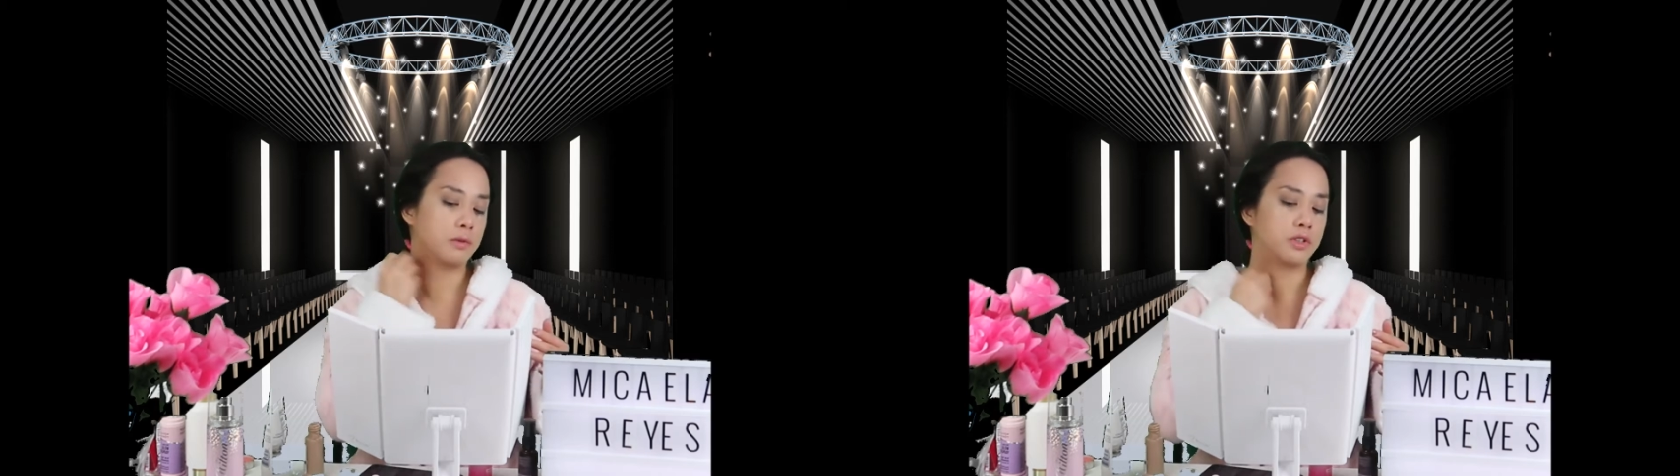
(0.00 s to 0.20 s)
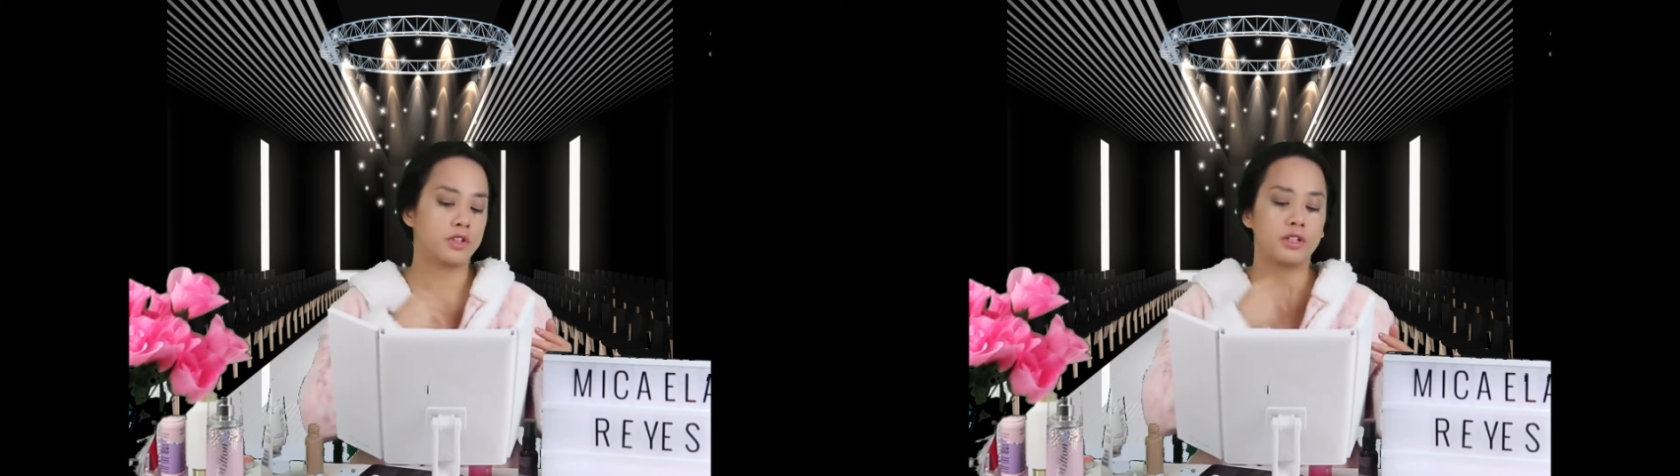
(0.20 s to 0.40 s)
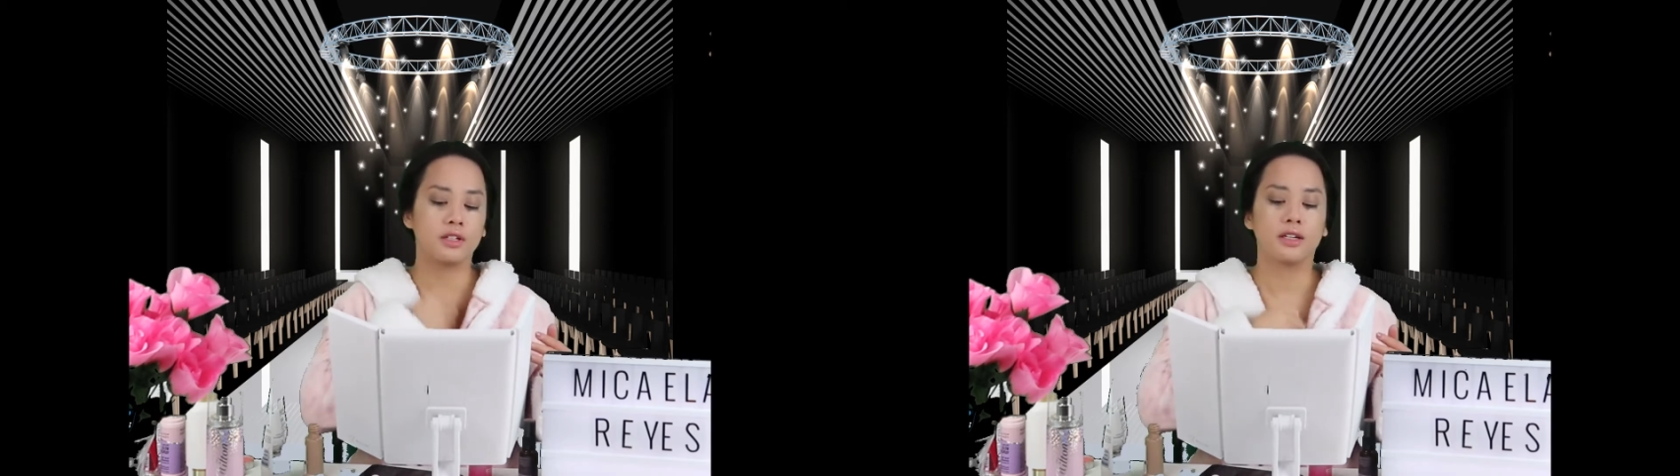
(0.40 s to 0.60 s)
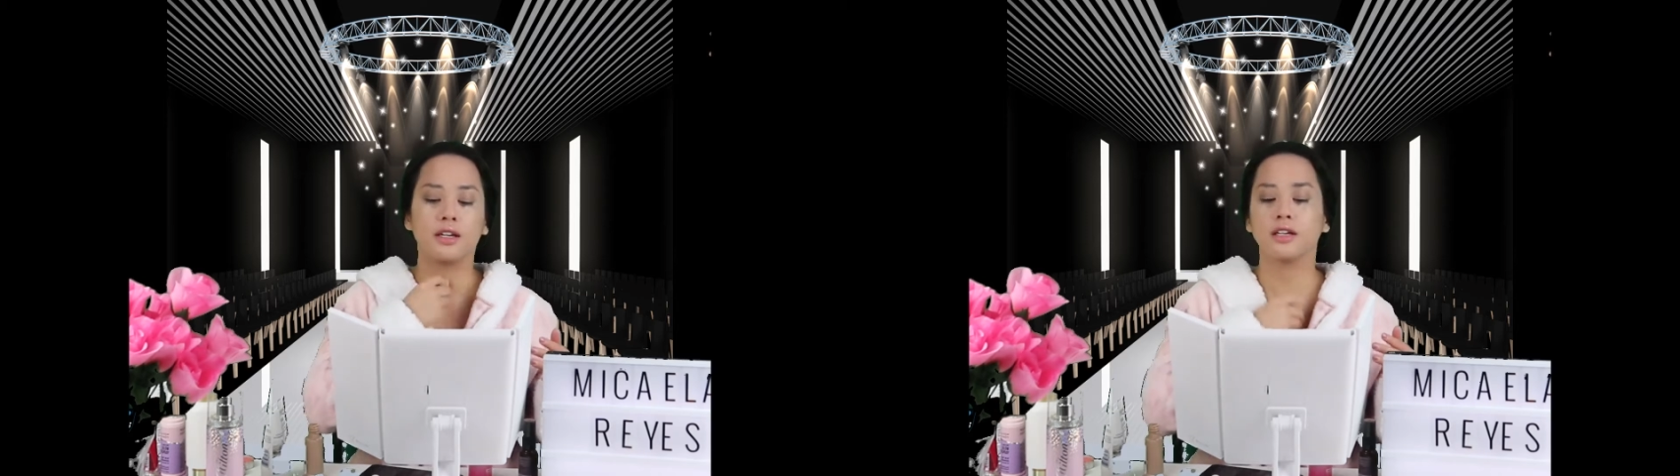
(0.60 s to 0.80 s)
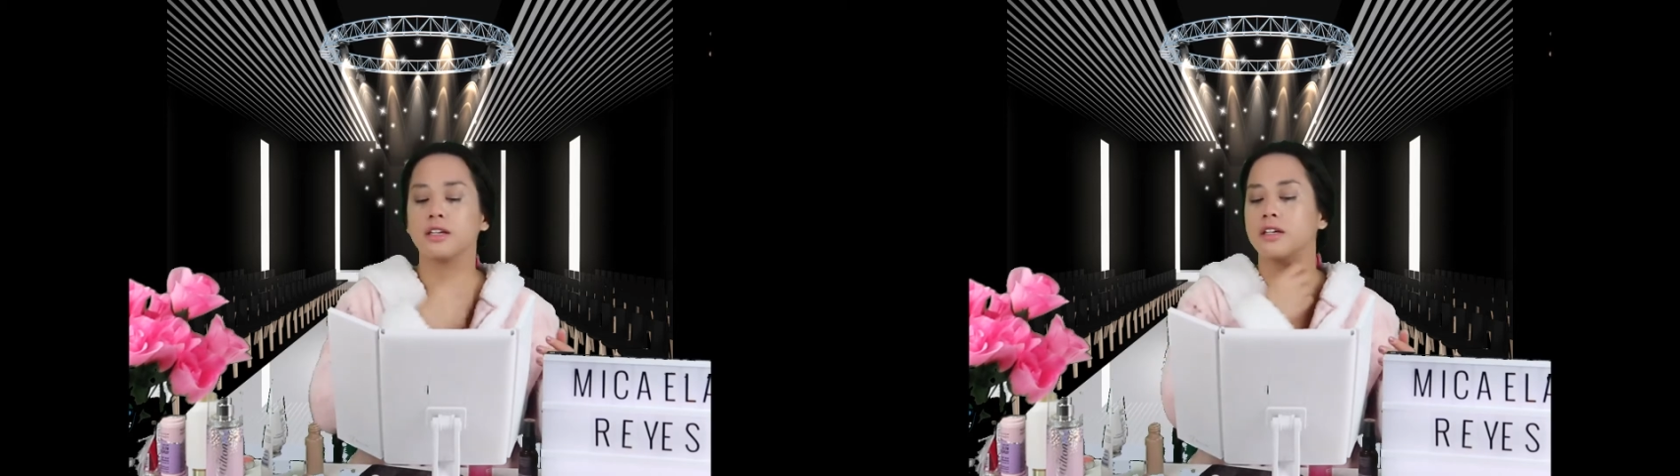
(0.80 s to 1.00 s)
on your
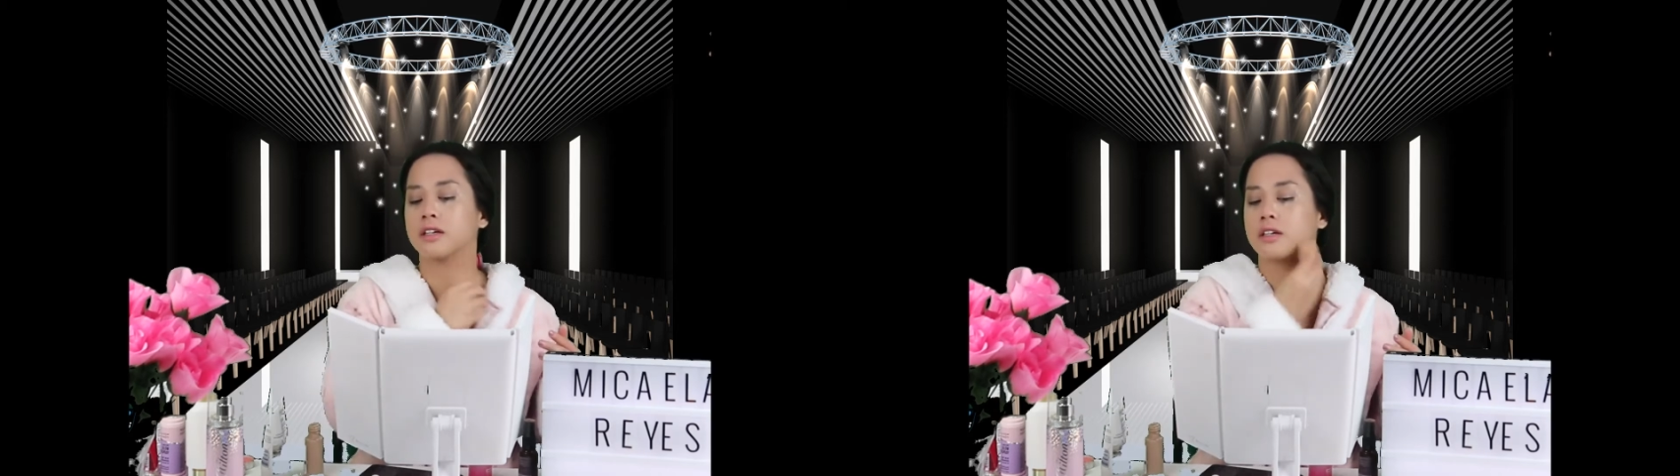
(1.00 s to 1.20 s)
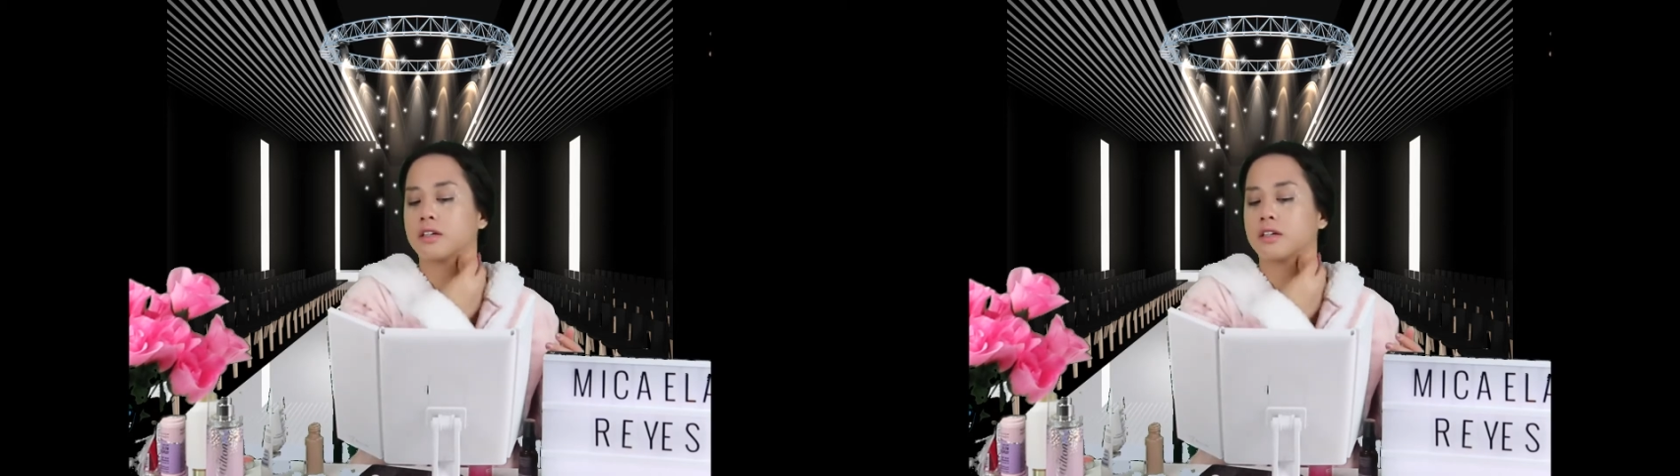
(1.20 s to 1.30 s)
neck.